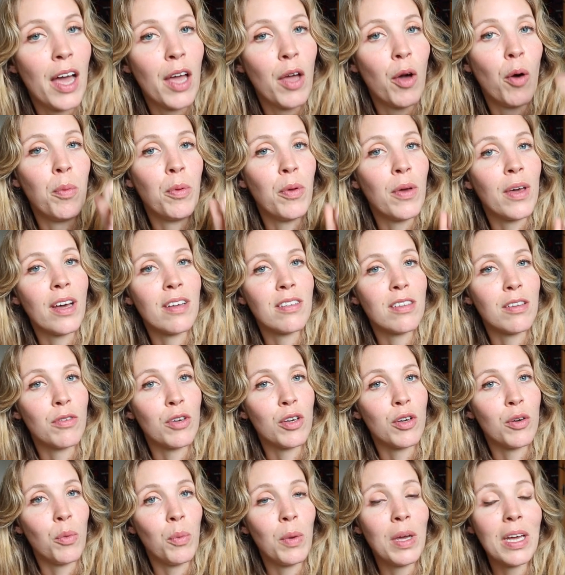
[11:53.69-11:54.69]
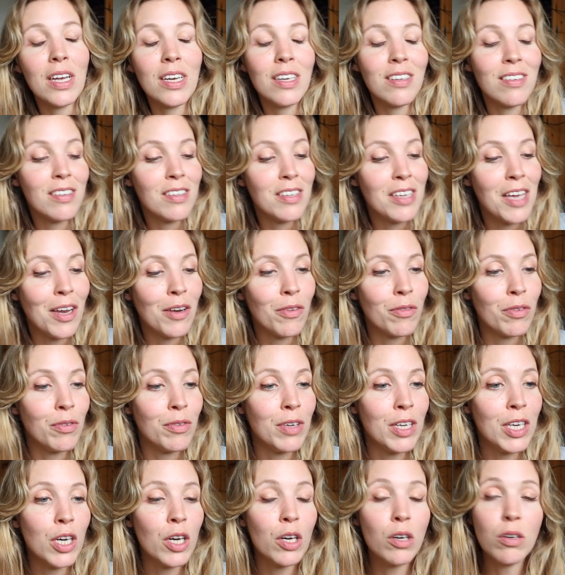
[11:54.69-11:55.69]
I hope you guys have a good week. This is the end of the
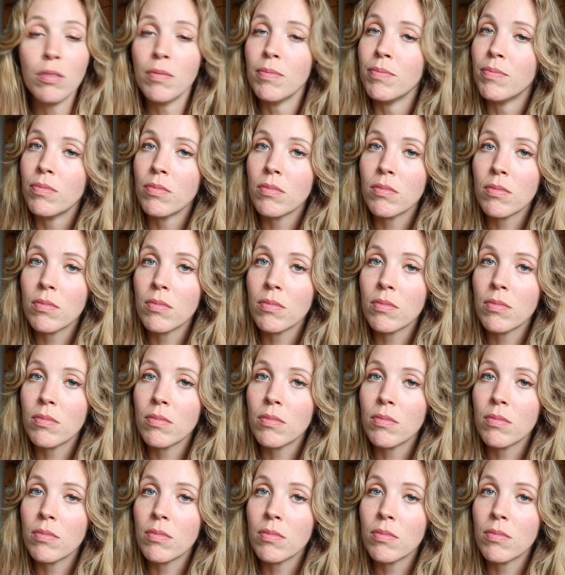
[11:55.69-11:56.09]
video.